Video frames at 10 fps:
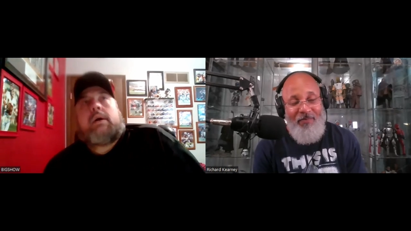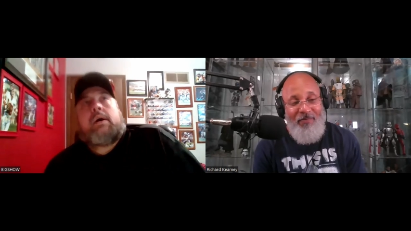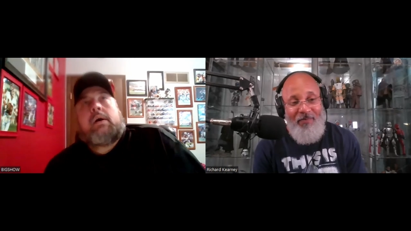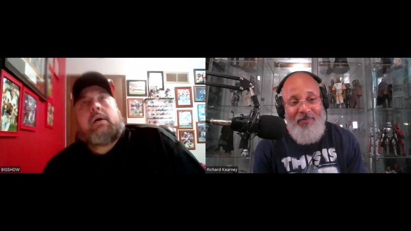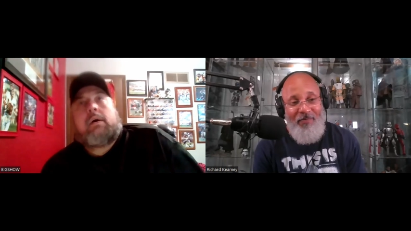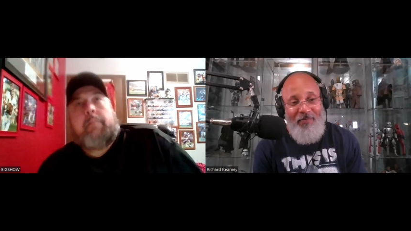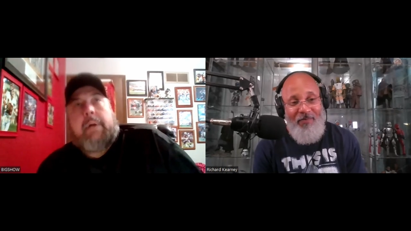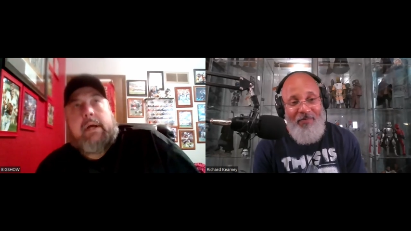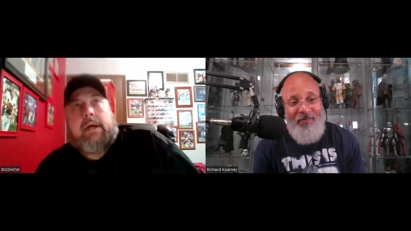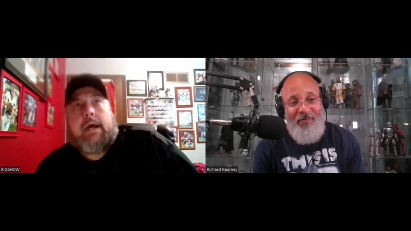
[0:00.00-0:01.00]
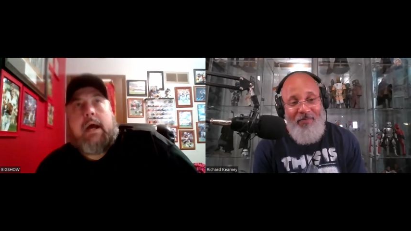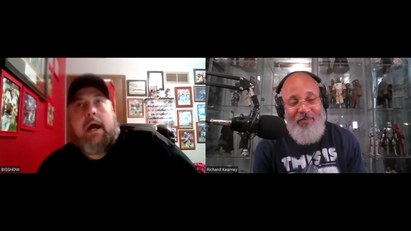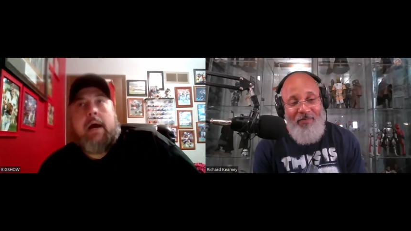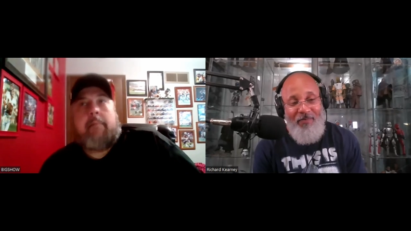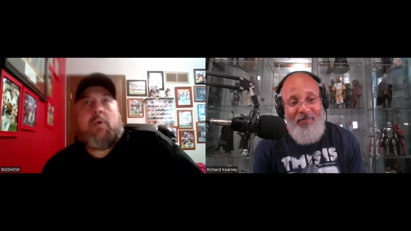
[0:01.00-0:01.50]
Speaker 1: I'm
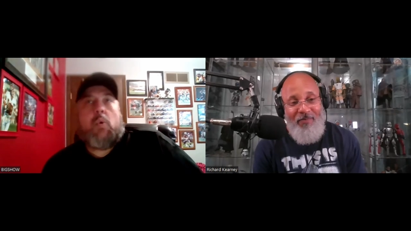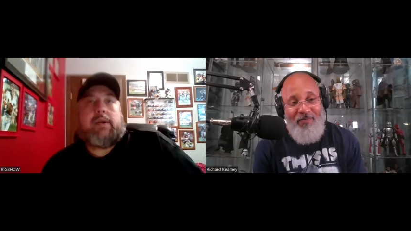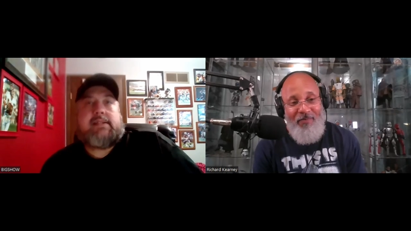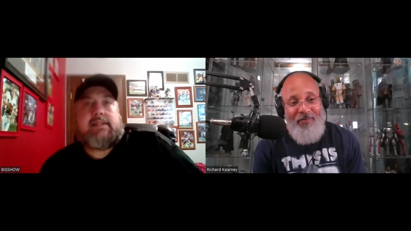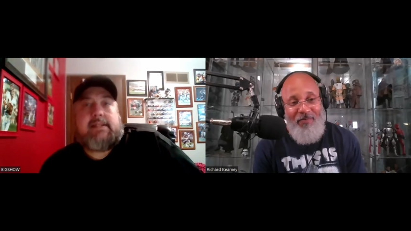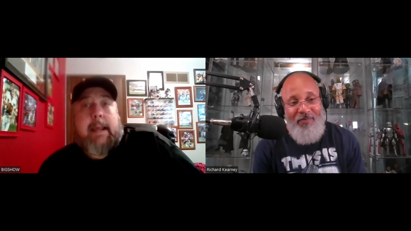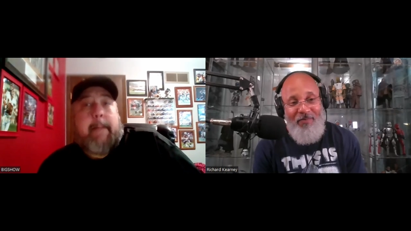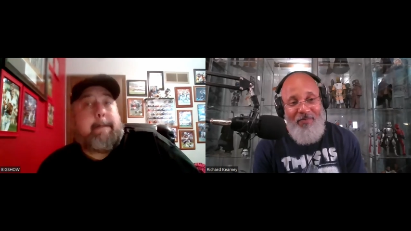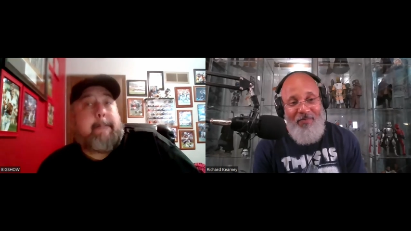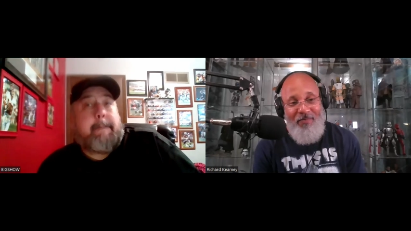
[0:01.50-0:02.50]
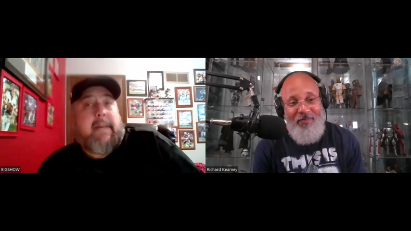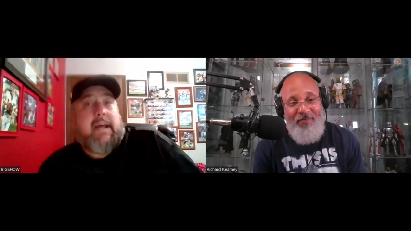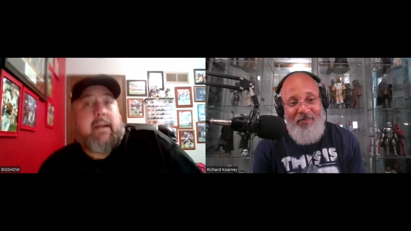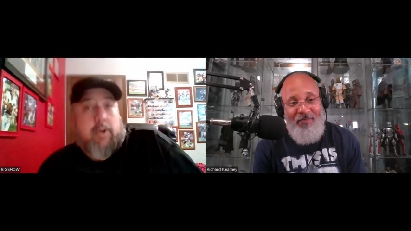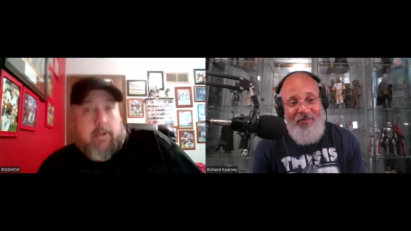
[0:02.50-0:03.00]
going to say
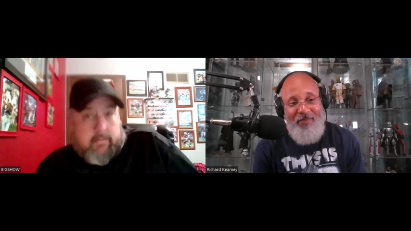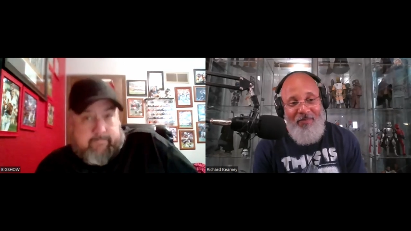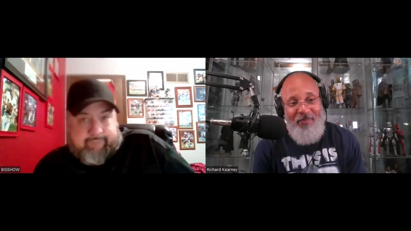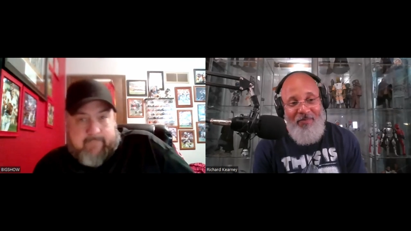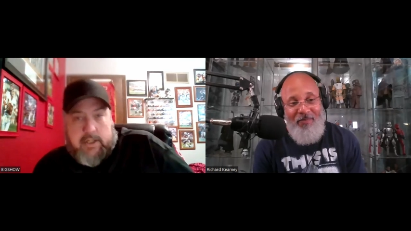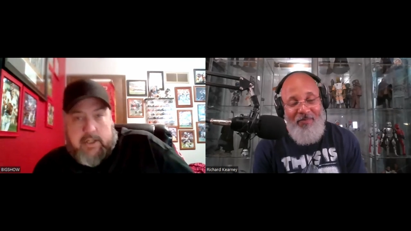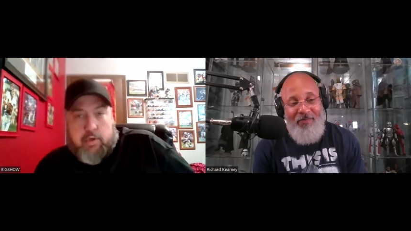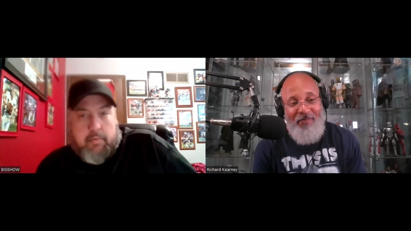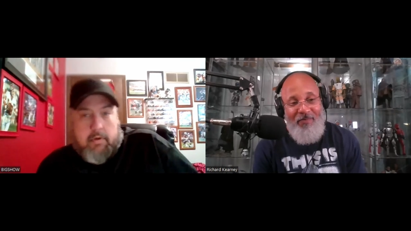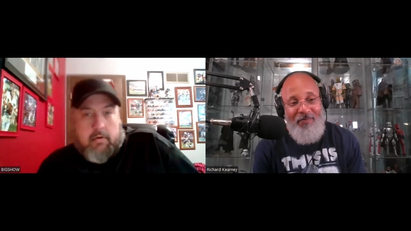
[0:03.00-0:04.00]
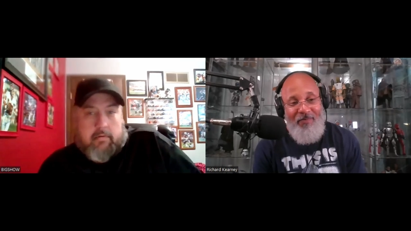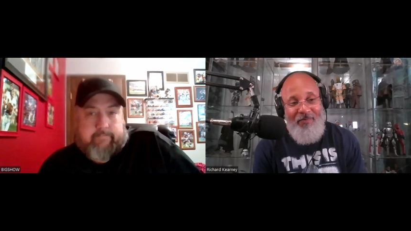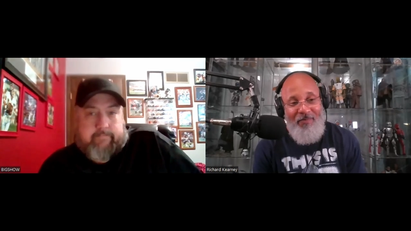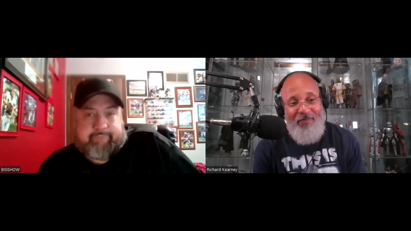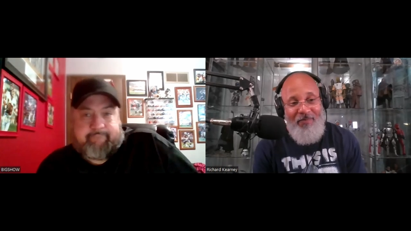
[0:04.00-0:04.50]
better than Joe Burrow.
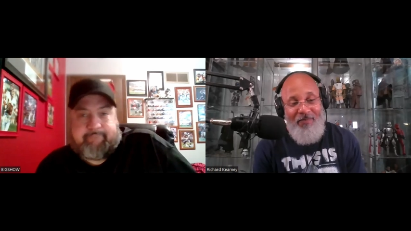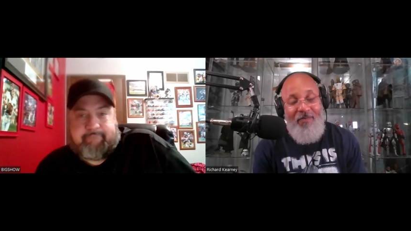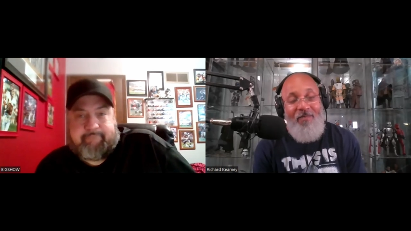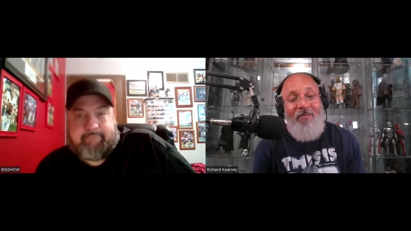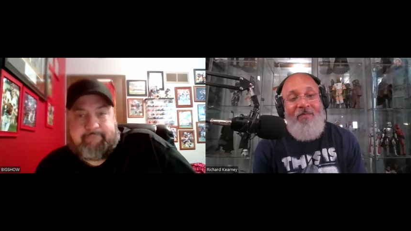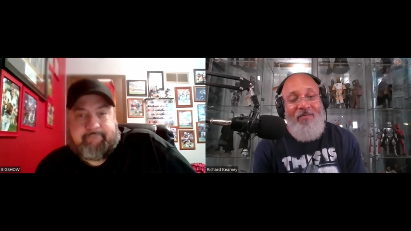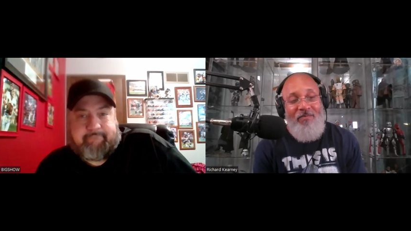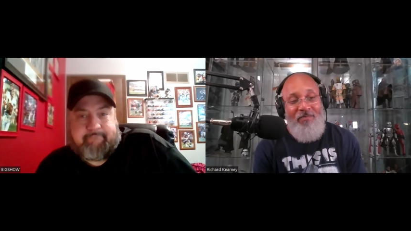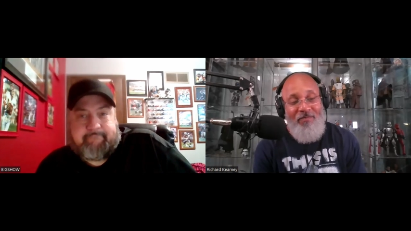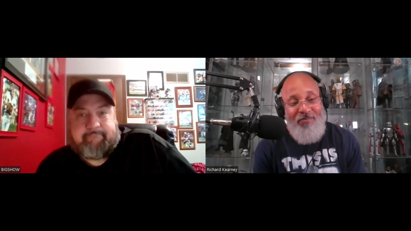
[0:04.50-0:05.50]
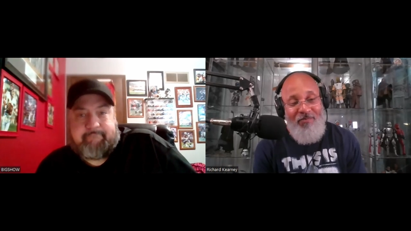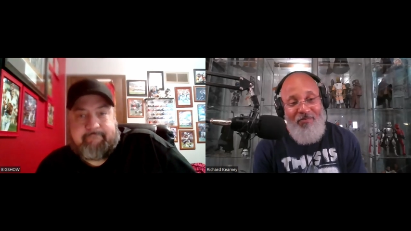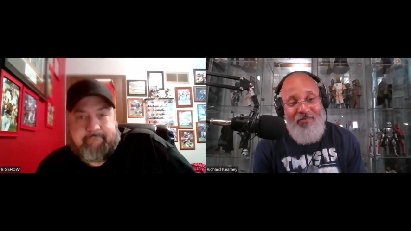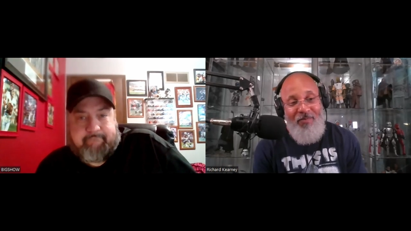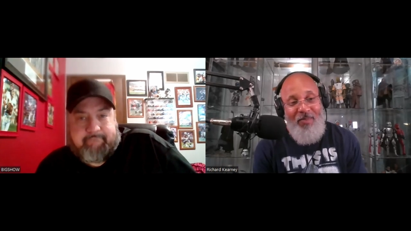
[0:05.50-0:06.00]

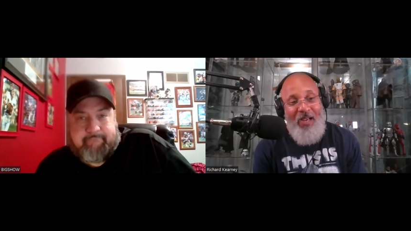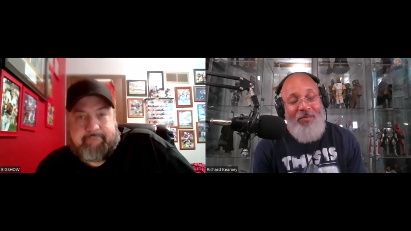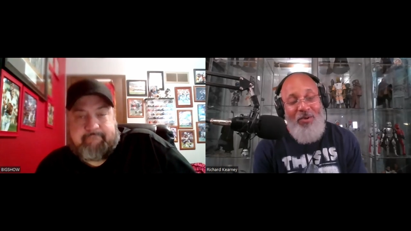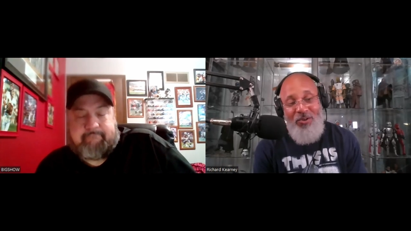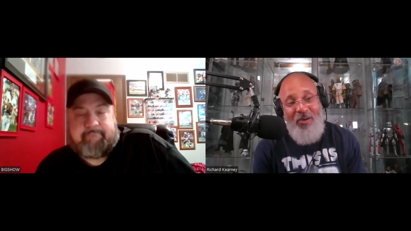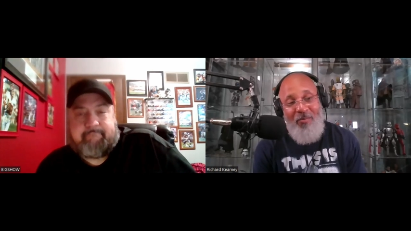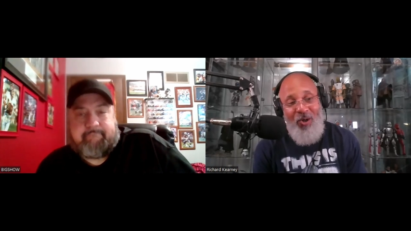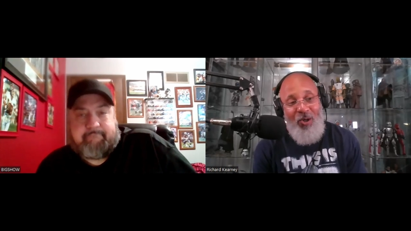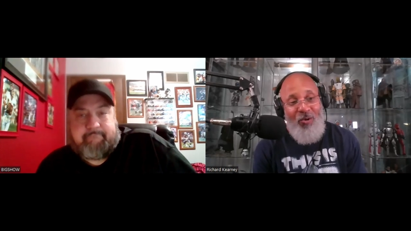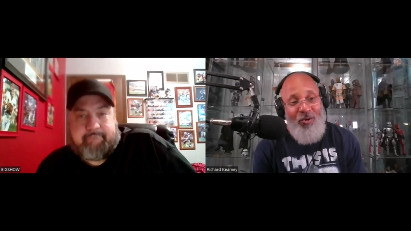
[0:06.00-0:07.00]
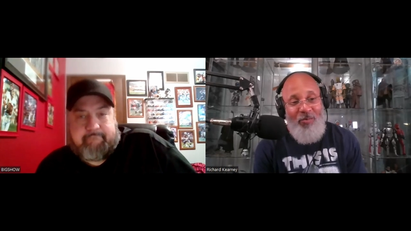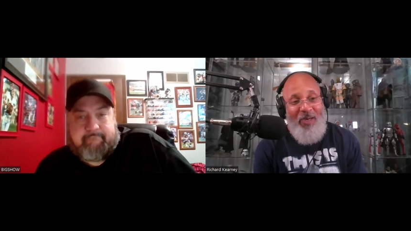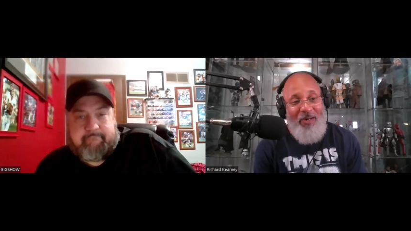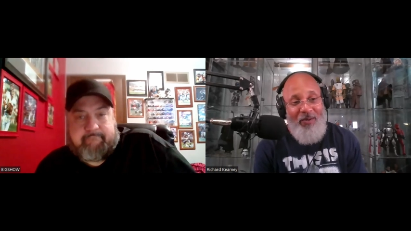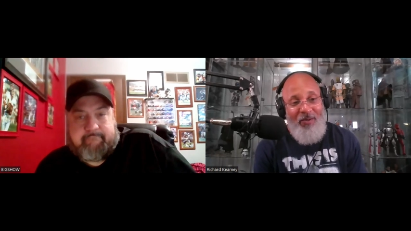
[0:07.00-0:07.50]
Speaker 2: I'm going to say Burrow is
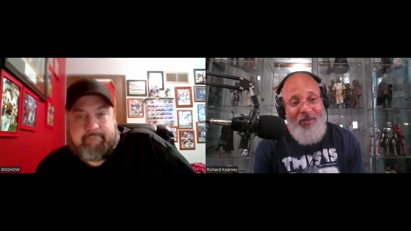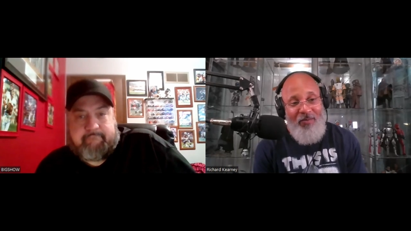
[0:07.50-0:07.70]
better.